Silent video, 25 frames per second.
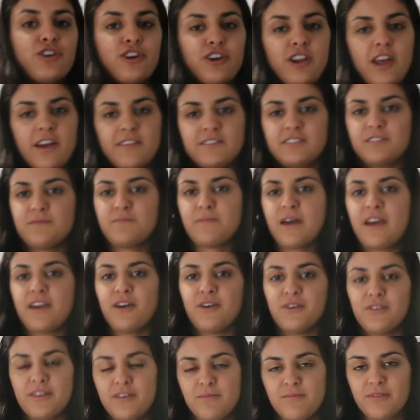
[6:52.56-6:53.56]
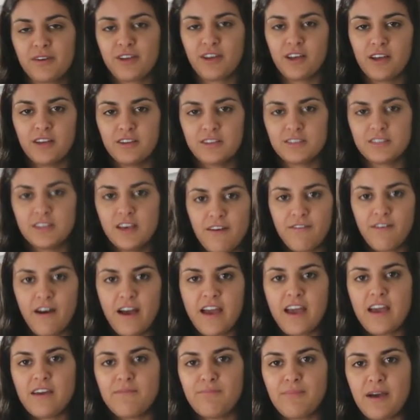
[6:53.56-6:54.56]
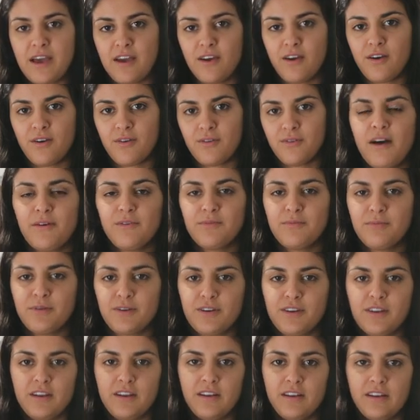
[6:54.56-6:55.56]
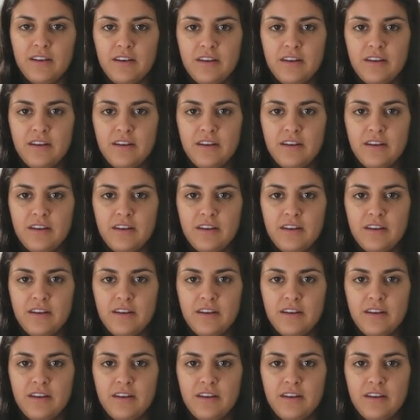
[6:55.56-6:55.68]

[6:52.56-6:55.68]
could have some mayo on it because if I had mayo, I would put it in